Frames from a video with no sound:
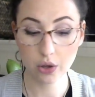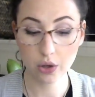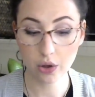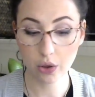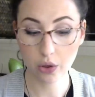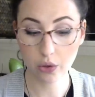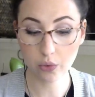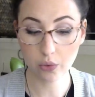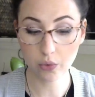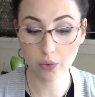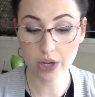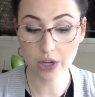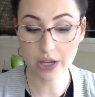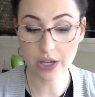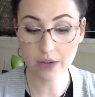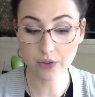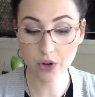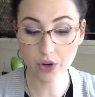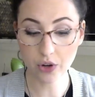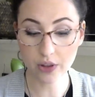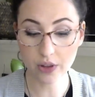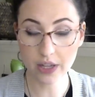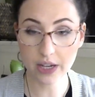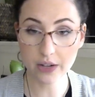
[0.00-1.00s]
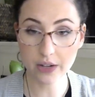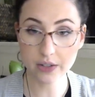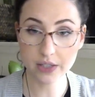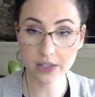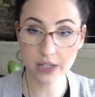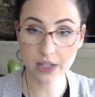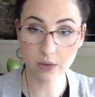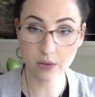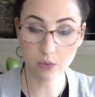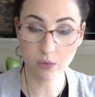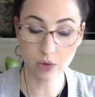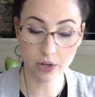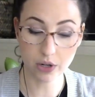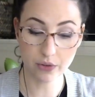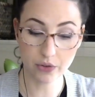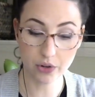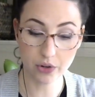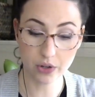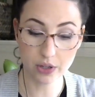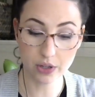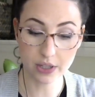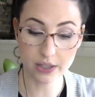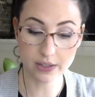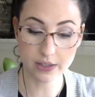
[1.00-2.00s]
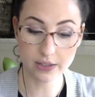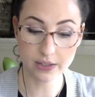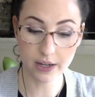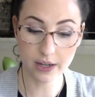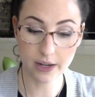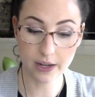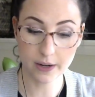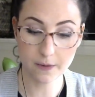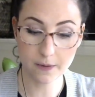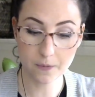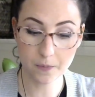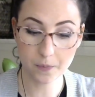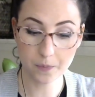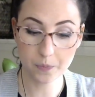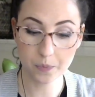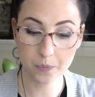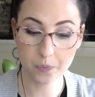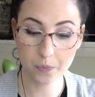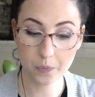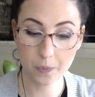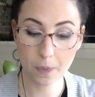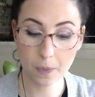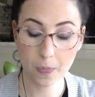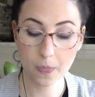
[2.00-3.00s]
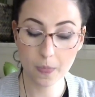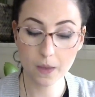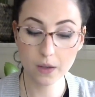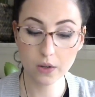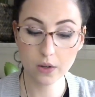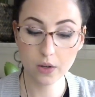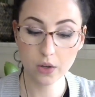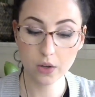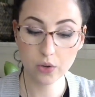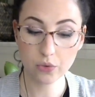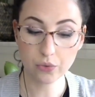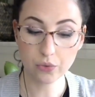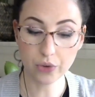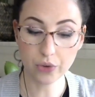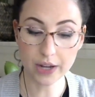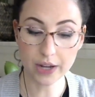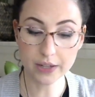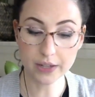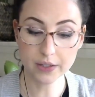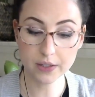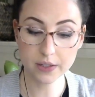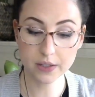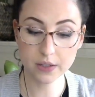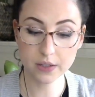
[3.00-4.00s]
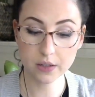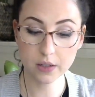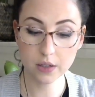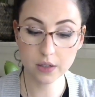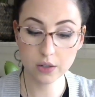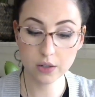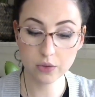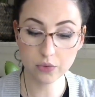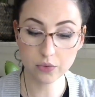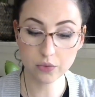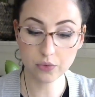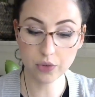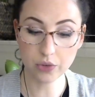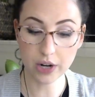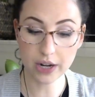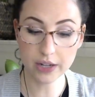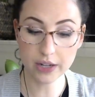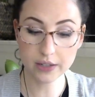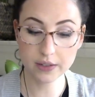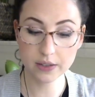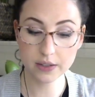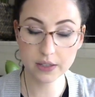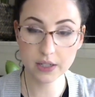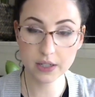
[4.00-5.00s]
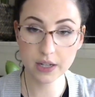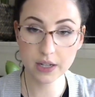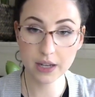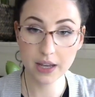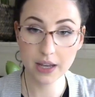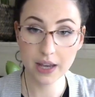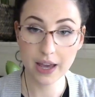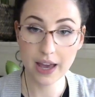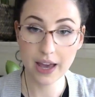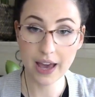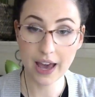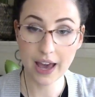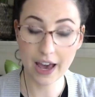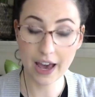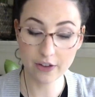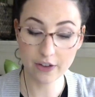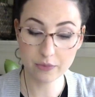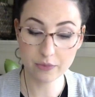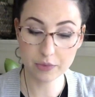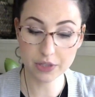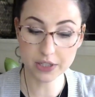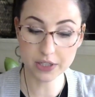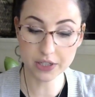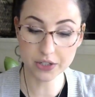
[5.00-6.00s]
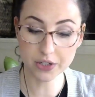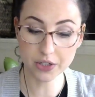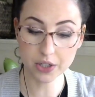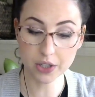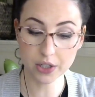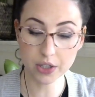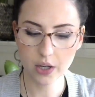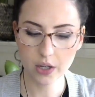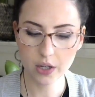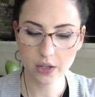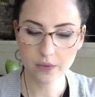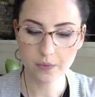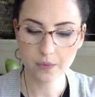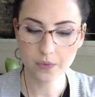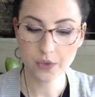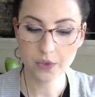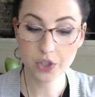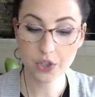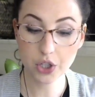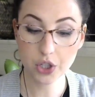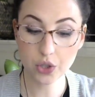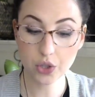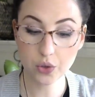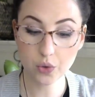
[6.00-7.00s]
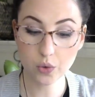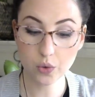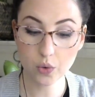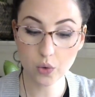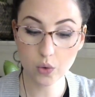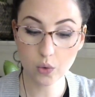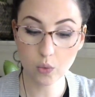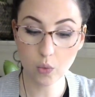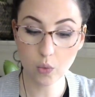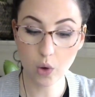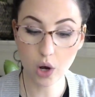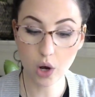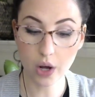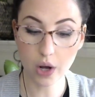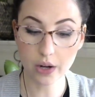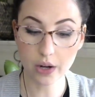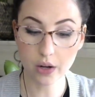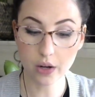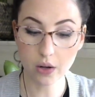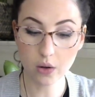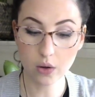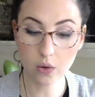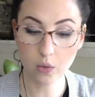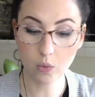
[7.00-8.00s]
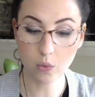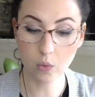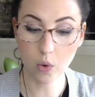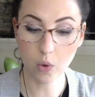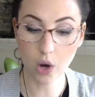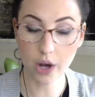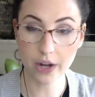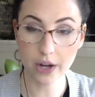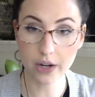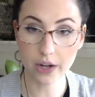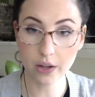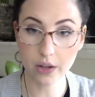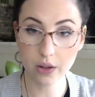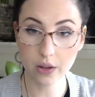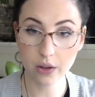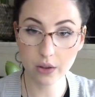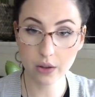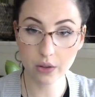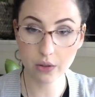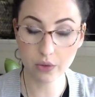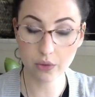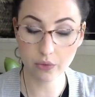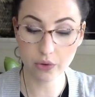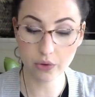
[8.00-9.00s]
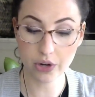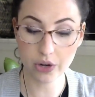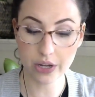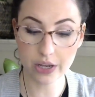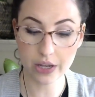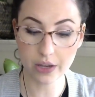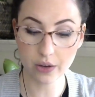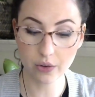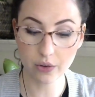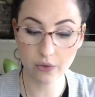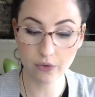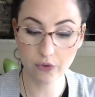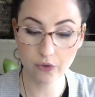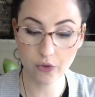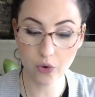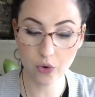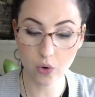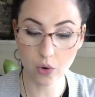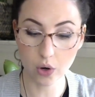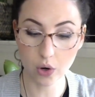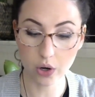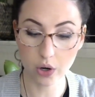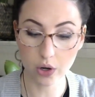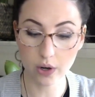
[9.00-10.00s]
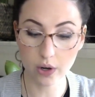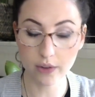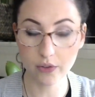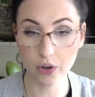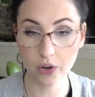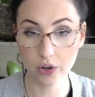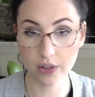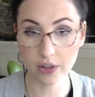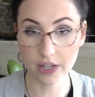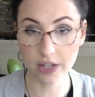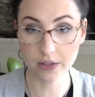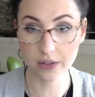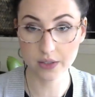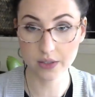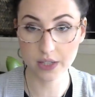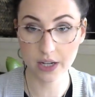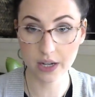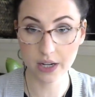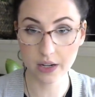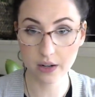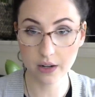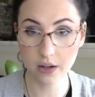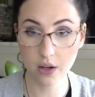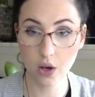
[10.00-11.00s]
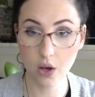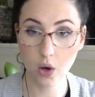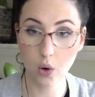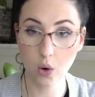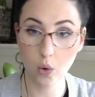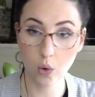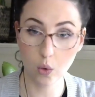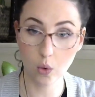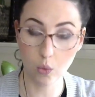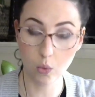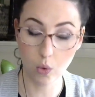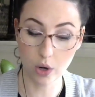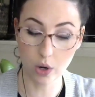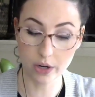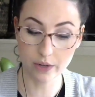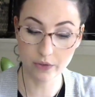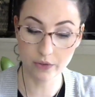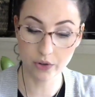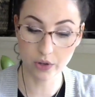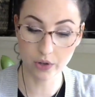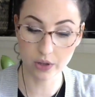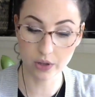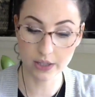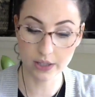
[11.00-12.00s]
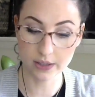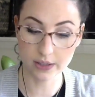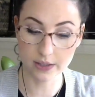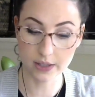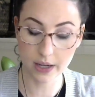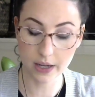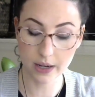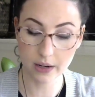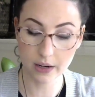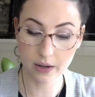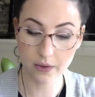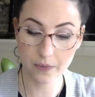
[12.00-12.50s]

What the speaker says: 3 if you're on the outside, 1 if you're on the inside, rest, rest, half position, 2, 1, 1, 3, 4 if you're on the outside, or 1 if you're on the inside.